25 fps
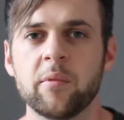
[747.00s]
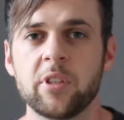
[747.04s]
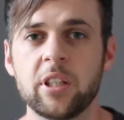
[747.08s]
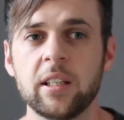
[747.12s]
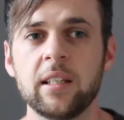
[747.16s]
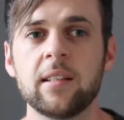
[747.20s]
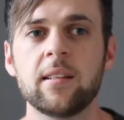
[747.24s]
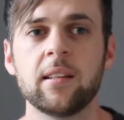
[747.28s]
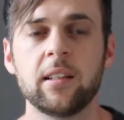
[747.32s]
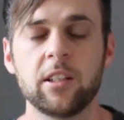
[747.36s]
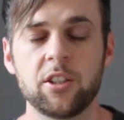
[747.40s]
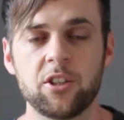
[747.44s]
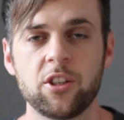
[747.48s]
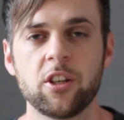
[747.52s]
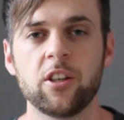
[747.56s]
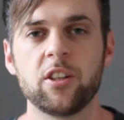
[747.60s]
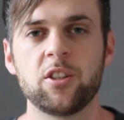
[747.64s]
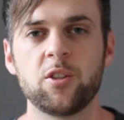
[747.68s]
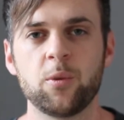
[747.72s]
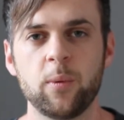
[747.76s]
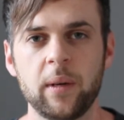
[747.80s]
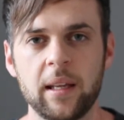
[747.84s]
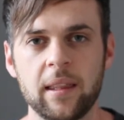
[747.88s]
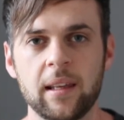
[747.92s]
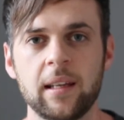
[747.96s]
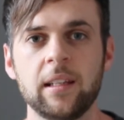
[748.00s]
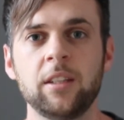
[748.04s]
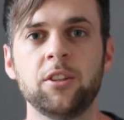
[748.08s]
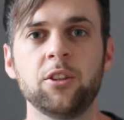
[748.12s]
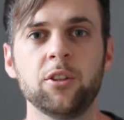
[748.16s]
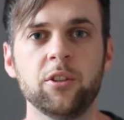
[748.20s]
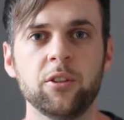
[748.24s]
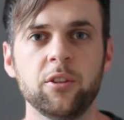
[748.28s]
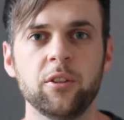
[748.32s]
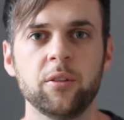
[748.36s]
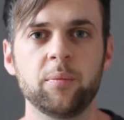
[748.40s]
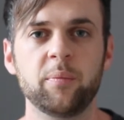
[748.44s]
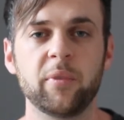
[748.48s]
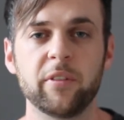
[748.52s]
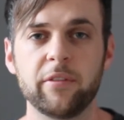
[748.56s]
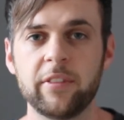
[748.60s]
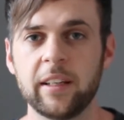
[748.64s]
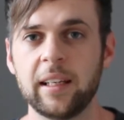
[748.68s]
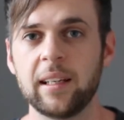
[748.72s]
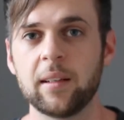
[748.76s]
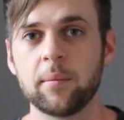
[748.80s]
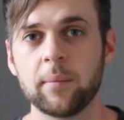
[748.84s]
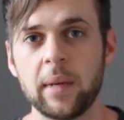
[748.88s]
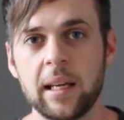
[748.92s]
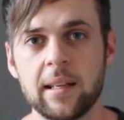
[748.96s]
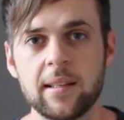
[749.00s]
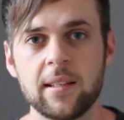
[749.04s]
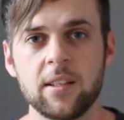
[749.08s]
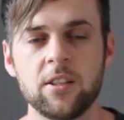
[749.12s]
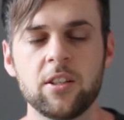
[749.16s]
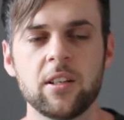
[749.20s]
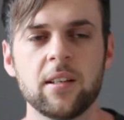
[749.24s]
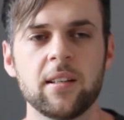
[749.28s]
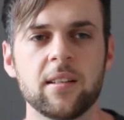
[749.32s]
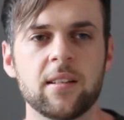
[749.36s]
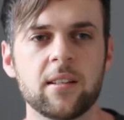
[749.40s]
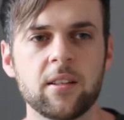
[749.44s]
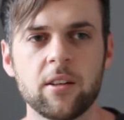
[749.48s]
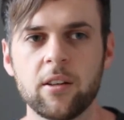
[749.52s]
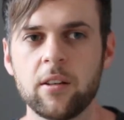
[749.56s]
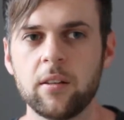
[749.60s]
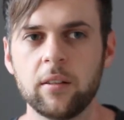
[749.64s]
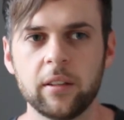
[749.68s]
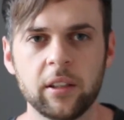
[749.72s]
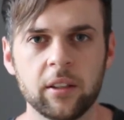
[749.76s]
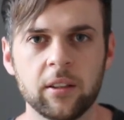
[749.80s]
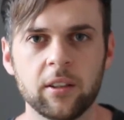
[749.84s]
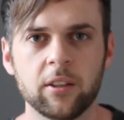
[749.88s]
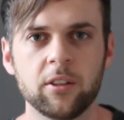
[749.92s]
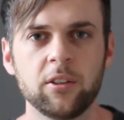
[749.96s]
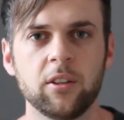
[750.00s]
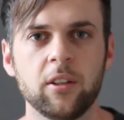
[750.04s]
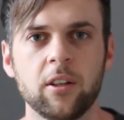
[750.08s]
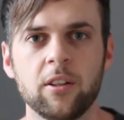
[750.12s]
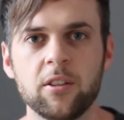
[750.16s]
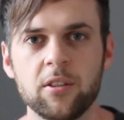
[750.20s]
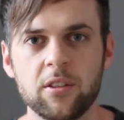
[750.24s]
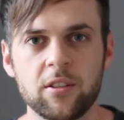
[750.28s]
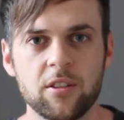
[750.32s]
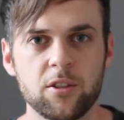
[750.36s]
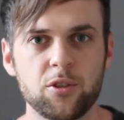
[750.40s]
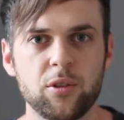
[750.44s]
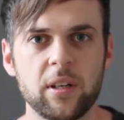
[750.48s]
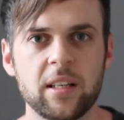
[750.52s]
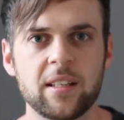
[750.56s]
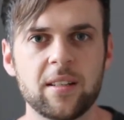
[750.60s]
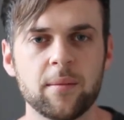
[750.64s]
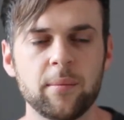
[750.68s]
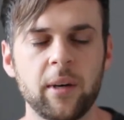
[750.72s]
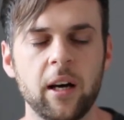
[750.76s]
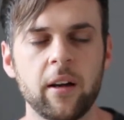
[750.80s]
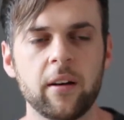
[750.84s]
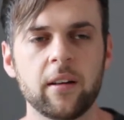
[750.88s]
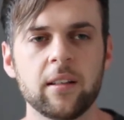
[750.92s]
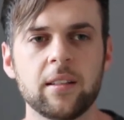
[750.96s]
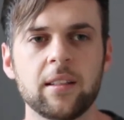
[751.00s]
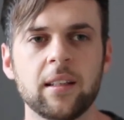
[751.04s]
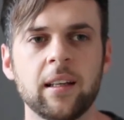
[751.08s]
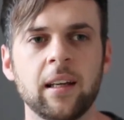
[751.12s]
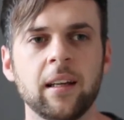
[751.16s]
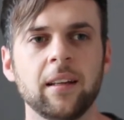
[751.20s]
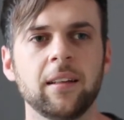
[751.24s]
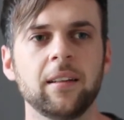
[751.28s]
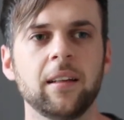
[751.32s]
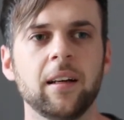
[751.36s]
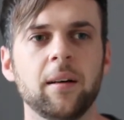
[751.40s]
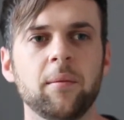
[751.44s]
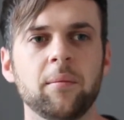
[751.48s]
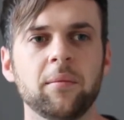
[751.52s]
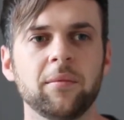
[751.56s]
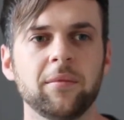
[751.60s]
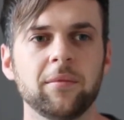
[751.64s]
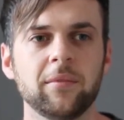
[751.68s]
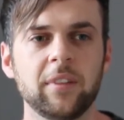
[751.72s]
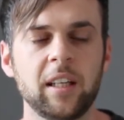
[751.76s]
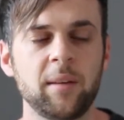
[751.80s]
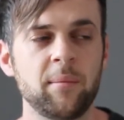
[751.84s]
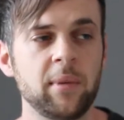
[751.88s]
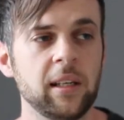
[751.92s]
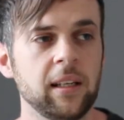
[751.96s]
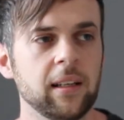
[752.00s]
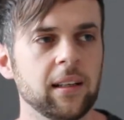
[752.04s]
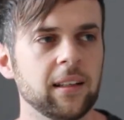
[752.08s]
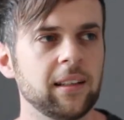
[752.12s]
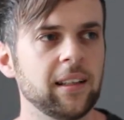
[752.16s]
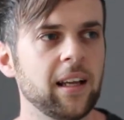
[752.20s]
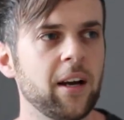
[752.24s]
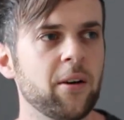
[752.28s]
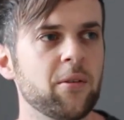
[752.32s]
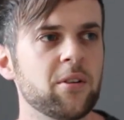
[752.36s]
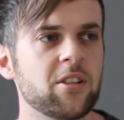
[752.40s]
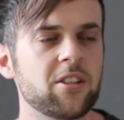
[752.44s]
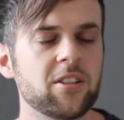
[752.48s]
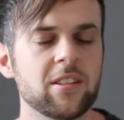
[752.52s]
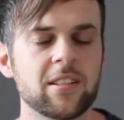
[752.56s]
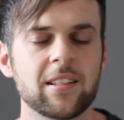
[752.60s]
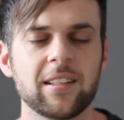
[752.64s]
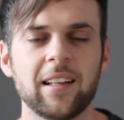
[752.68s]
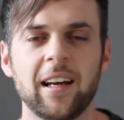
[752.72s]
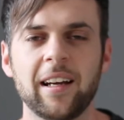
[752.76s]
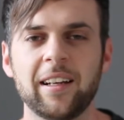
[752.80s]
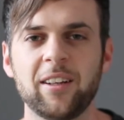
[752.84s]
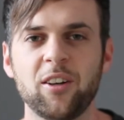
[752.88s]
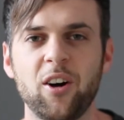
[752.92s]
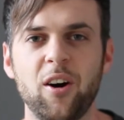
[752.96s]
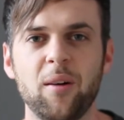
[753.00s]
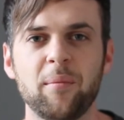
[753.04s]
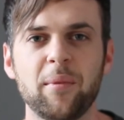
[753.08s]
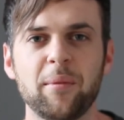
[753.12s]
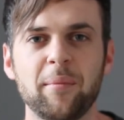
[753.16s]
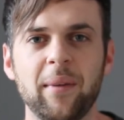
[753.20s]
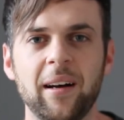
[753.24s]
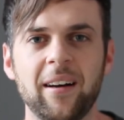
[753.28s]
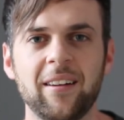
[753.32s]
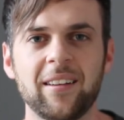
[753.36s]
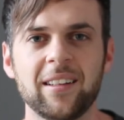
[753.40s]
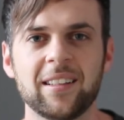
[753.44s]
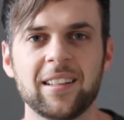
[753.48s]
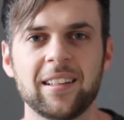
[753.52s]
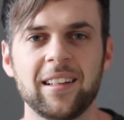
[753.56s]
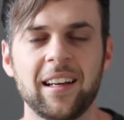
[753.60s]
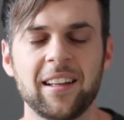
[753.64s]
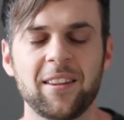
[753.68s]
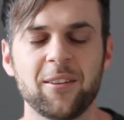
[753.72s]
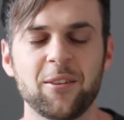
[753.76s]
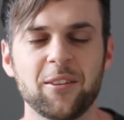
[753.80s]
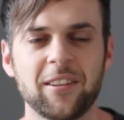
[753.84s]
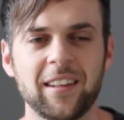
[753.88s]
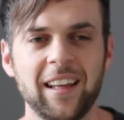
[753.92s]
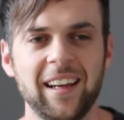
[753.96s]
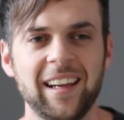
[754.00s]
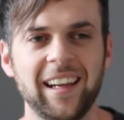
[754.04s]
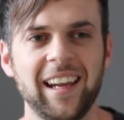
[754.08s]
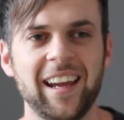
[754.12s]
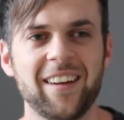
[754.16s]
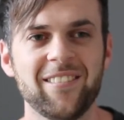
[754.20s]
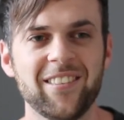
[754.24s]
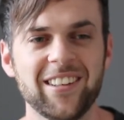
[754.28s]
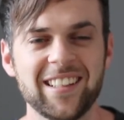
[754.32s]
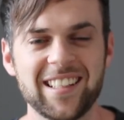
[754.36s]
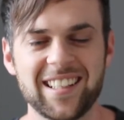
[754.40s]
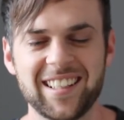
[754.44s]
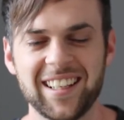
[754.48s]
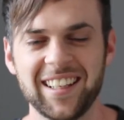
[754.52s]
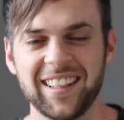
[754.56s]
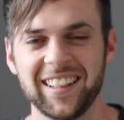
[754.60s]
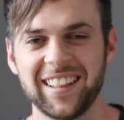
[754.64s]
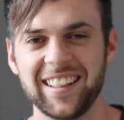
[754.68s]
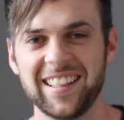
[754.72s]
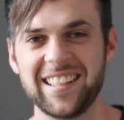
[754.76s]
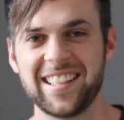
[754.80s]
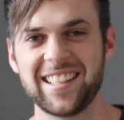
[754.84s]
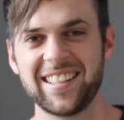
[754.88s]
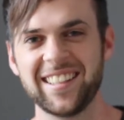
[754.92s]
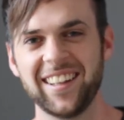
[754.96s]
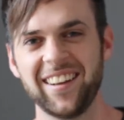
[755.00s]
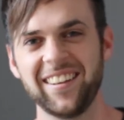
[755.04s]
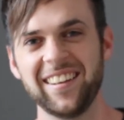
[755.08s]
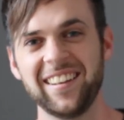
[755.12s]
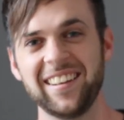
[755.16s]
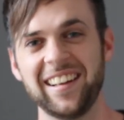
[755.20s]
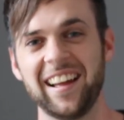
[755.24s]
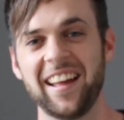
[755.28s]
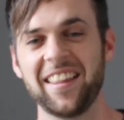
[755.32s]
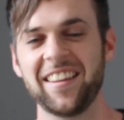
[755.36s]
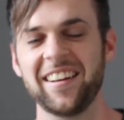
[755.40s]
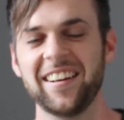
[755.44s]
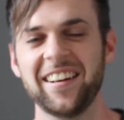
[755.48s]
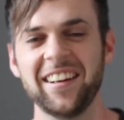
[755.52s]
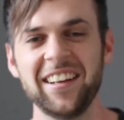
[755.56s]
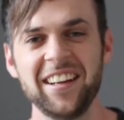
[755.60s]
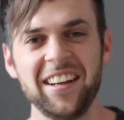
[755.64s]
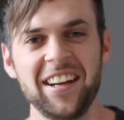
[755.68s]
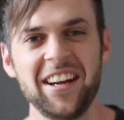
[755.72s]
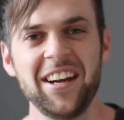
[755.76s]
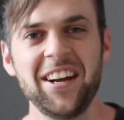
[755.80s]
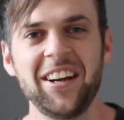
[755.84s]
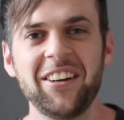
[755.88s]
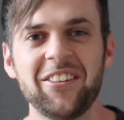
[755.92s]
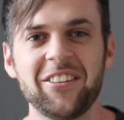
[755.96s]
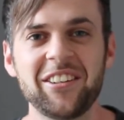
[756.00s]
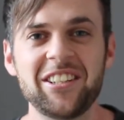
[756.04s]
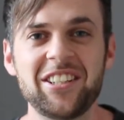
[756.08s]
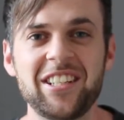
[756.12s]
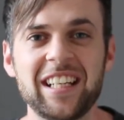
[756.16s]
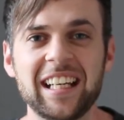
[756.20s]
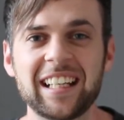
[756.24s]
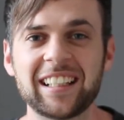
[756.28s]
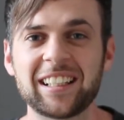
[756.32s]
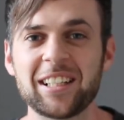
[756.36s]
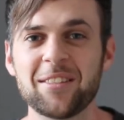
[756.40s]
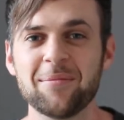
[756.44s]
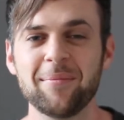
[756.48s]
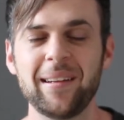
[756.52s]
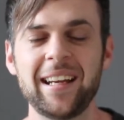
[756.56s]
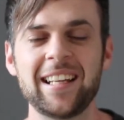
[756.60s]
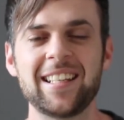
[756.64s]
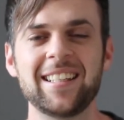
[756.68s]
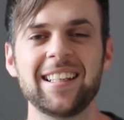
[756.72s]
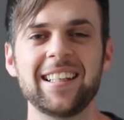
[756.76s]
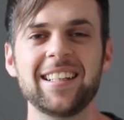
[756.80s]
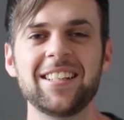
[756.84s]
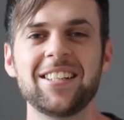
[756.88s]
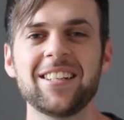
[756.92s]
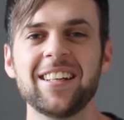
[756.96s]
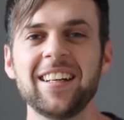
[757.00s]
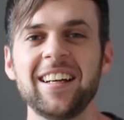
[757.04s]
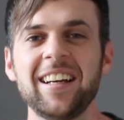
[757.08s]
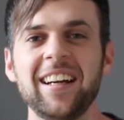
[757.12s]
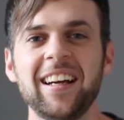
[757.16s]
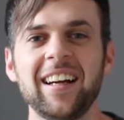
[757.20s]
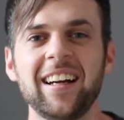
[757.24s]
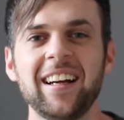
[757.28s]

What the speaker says: She is in a church where they do prophetic messages, so, you know, don't stress about it. And immediately I was just like calm about it, and I thought, thank heavens, it's not another rejected message.